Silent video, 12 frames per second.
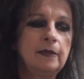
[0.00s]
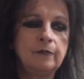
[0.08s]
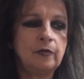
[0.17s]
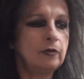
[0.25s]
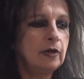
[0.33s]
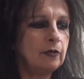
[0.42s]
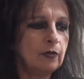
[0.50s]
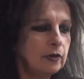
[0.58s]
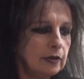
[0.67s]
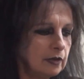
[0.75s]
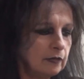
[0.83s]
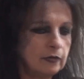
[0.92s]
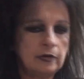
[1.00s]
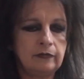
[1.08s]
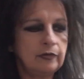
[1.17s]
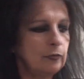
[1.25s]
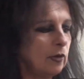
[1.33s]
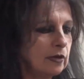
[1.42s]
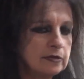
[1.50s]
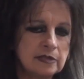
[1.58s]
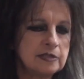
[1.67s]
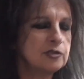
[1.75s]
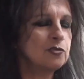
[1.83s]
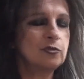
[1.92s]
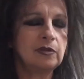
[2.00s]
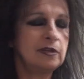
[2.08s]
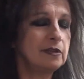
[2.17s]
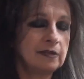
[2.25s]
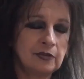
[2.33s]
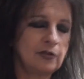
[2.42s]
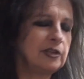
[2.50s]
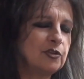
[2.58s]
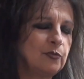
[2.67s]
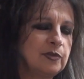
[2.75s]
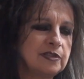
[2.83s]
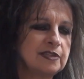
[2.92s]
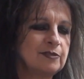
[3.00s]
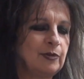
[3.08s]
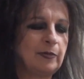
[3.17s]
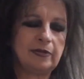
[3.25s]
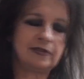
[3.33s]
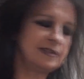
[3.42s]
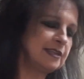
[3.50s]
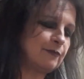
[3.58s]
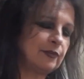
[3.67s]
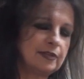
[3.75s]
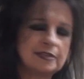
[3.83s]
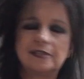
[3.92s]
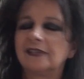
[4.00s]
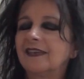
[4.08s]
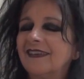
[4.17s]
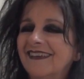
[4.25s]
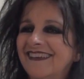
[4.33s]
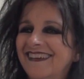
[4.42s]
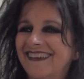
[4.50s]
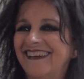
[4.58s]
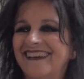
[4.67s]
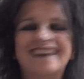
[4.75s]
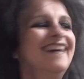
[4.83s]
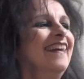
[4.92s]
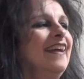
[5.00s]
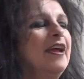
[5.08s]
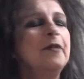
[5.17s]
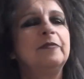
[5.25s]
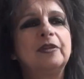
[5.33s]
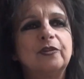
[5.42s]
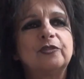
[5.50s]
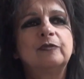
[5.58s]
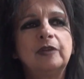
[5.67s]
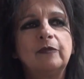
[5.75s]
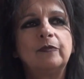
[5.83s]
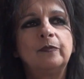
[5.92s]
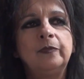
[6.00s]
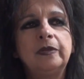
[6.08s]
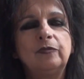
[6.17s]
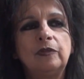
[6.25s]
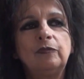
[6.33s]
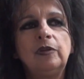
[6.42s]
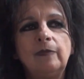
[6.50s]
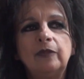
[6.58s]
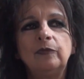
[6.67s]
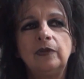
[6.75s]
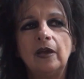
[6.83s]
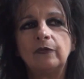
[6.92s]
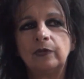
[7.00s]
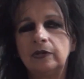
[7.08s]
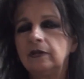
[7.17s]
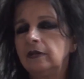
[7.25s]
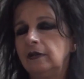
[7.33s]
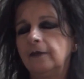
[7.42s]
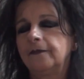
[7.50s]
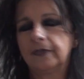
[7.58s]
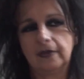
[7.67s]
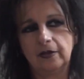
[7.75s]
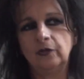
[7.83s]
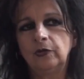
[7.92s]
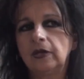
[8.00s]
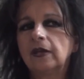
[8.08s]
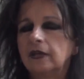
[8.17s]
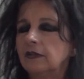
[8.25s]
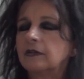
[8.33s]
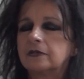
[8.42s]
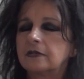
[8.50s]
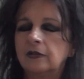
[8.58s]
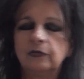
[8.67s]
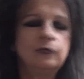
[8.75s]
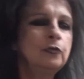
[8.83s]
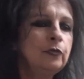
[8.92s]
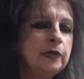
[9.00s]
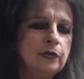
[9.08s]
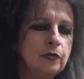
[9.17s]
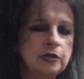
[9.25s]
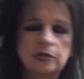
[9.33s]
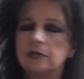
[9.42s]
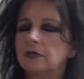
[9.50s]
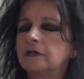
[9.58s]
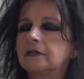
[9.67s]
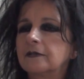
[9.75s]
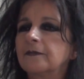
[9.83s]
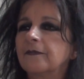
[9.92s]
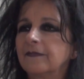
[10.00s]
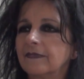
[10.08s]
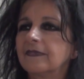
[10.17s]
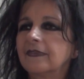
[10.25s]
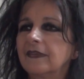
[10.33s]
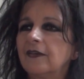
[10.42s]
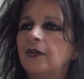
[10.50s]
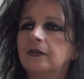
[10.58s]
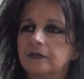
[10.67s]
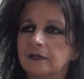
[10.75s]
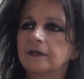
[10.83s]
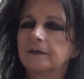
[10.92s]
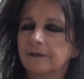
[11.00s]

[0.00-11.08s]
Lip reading: And I'm everywhere in this jury in connection with these women. This is fantastic. Because between women we are really looking at us and we know each other a lot.